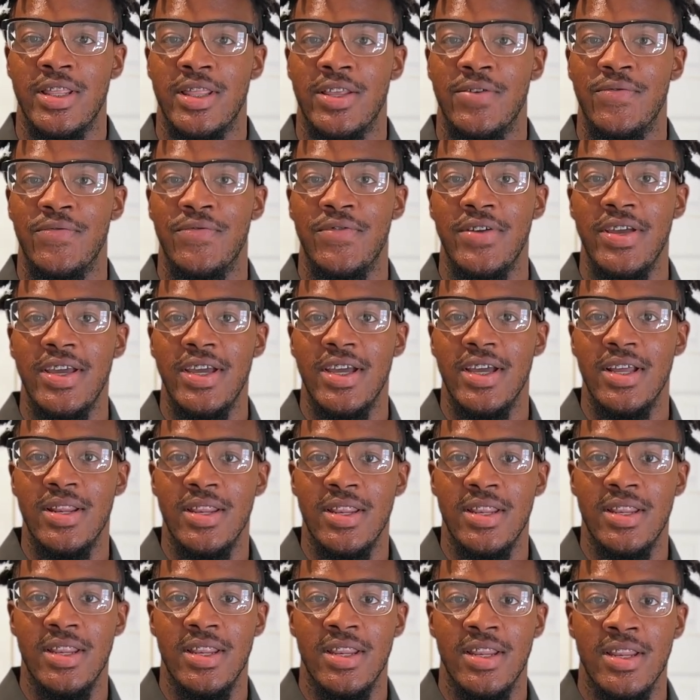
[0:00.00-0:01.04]
the
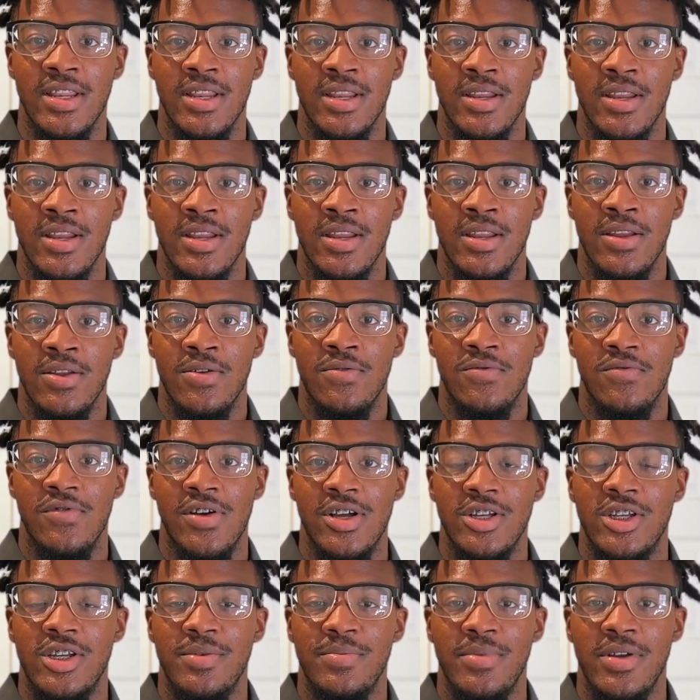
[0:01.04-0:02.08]
vegan
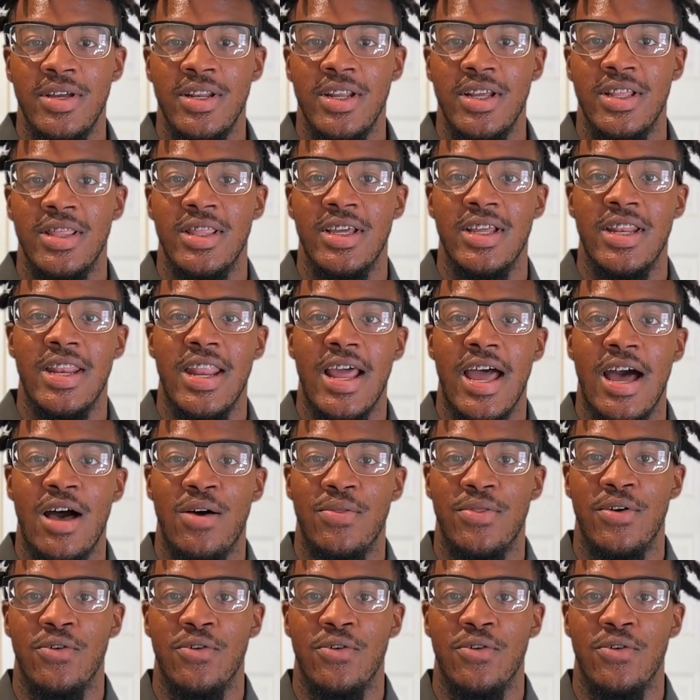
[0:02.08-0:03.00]
regimen and then now the